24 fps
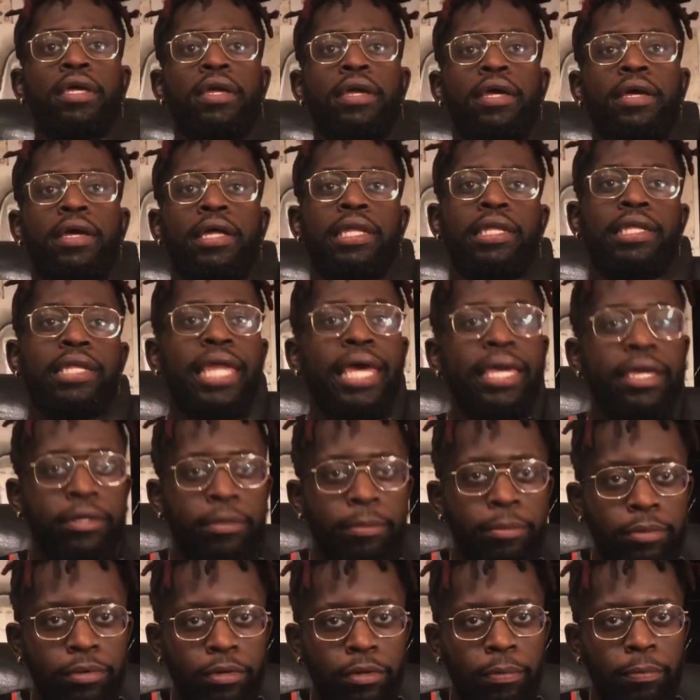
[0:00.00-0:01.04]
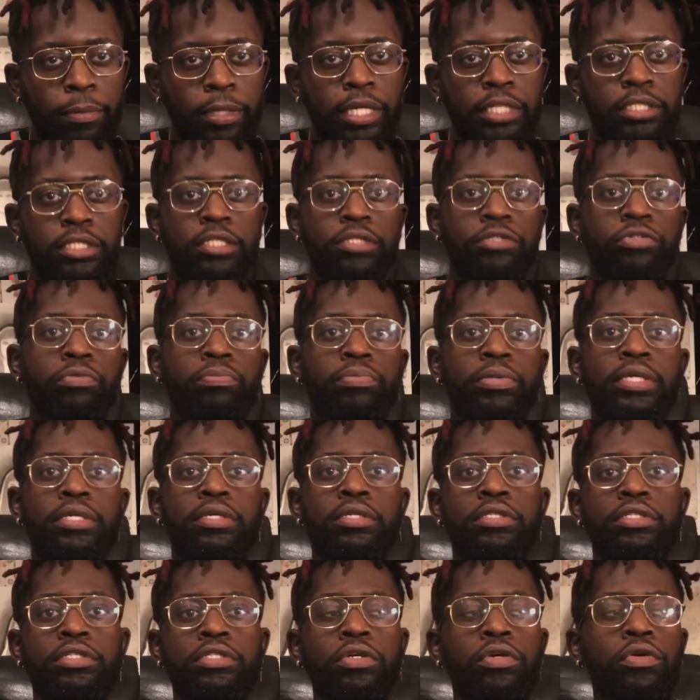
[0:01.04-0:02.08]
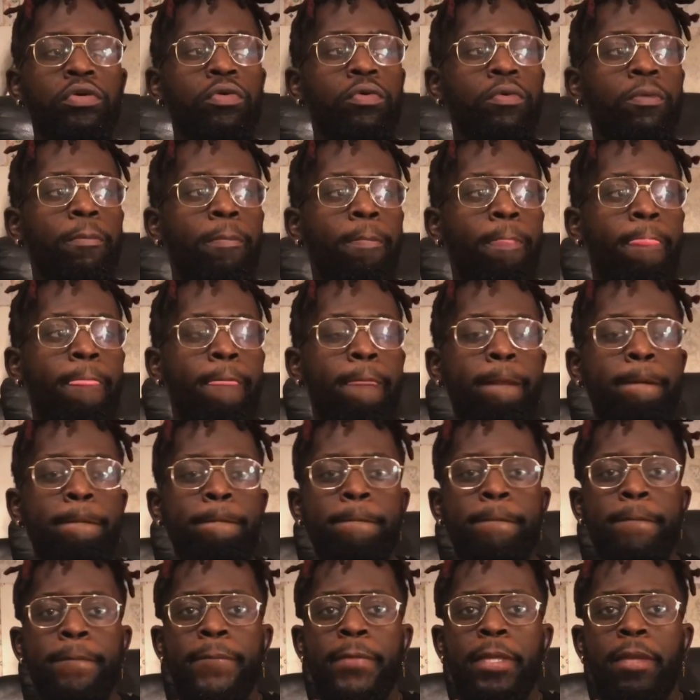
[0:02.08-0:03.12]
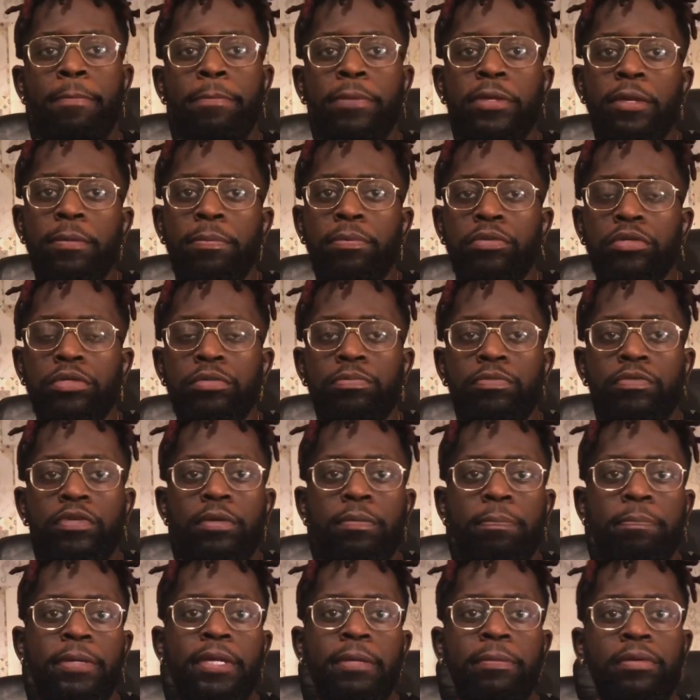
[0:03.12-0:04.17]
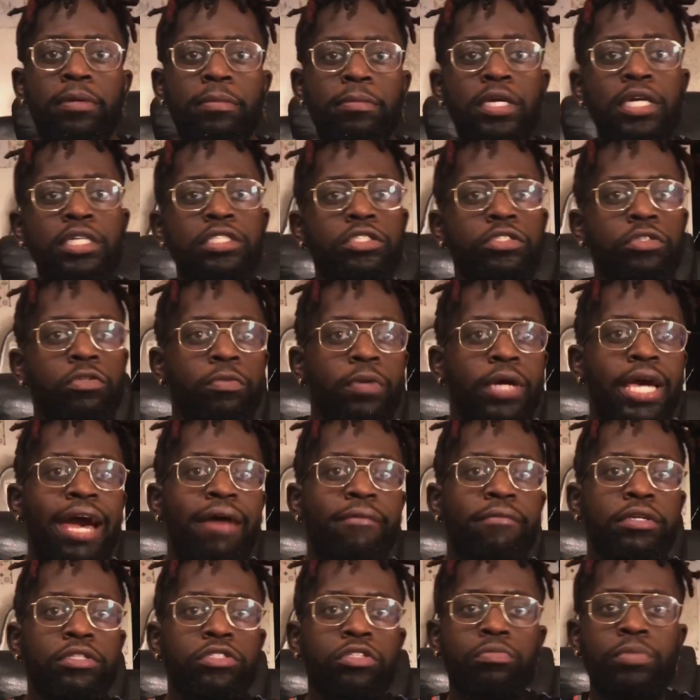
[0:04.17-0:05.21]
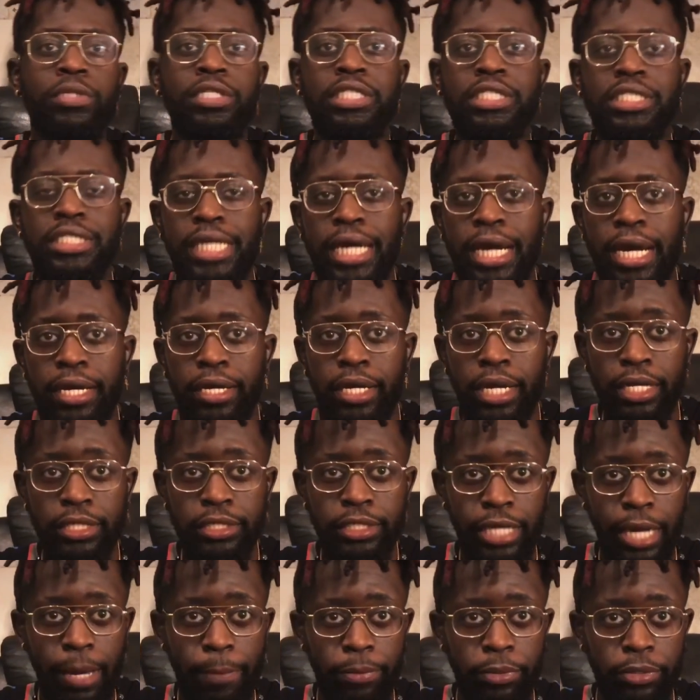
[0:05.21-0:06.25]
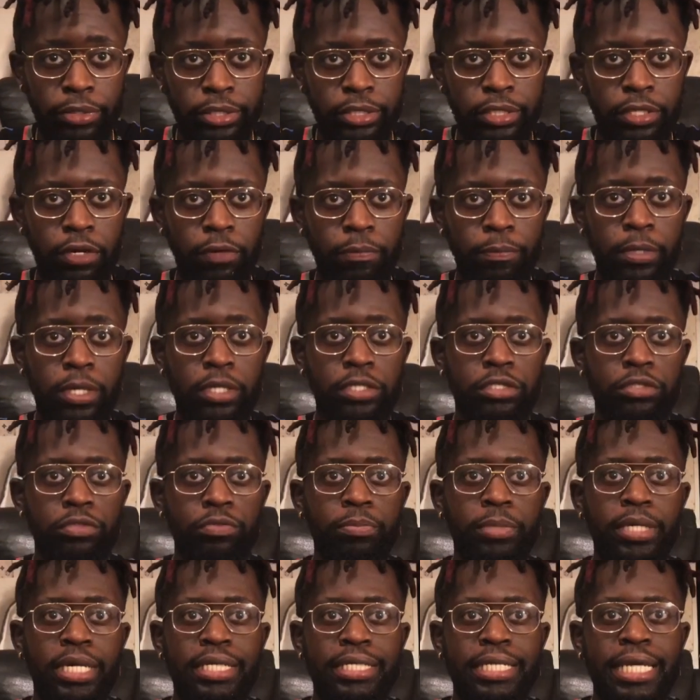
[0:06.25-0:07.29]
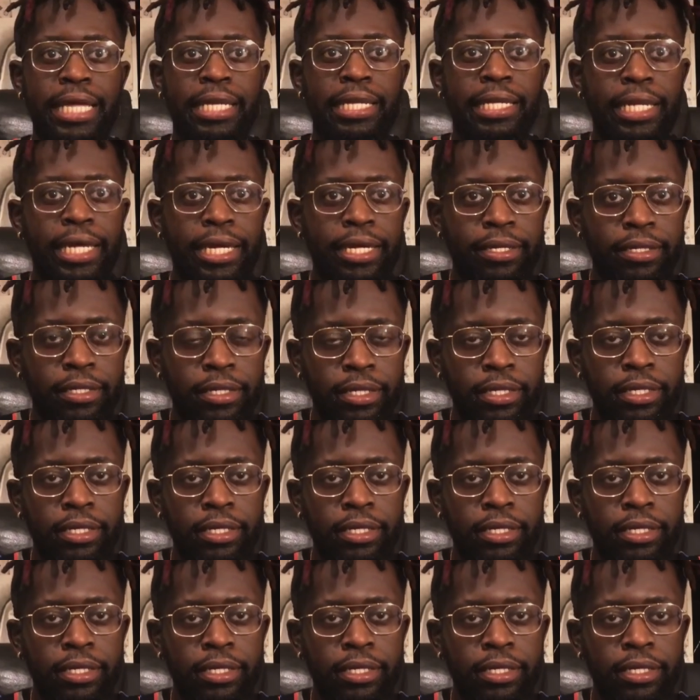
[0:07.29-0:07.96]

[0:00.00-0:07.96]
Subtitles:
likable, because of you being so people because of you having so much shine on top of yourself, because of you being that light.